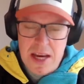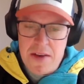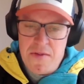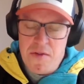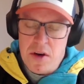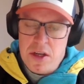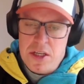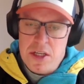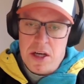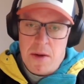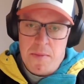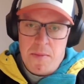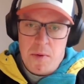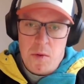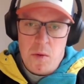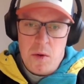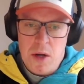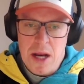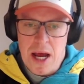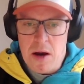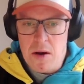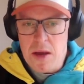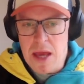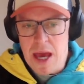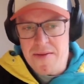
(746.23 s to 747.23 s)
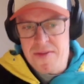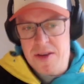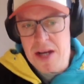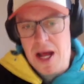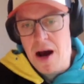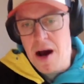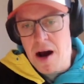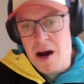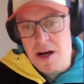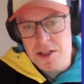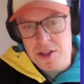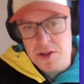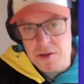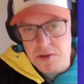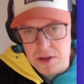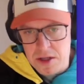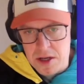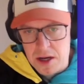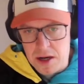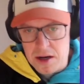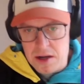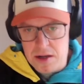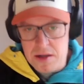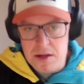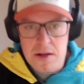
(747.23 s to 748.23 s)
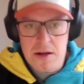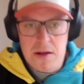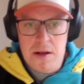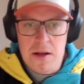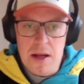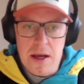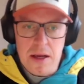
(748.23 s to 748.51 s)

Say, for example, now you have an article card.